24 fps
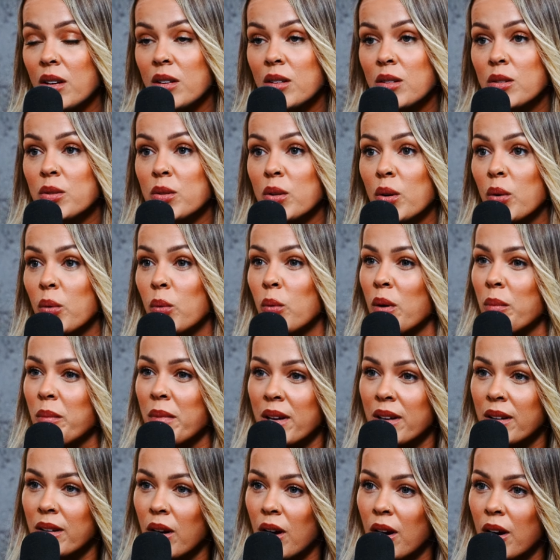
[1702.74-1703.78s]
So
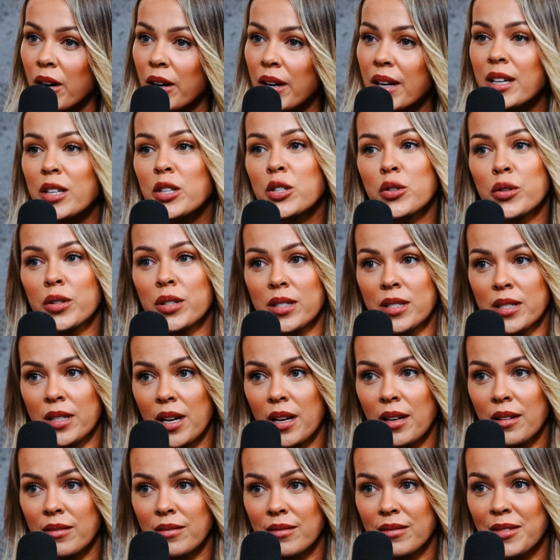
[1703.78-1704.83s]
women are
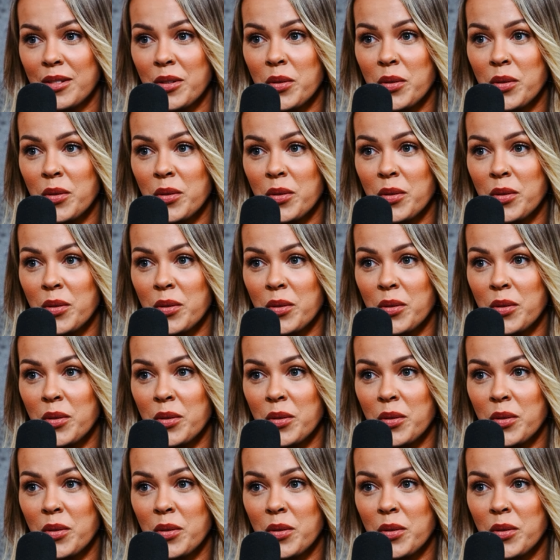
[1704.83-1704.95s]
interesting.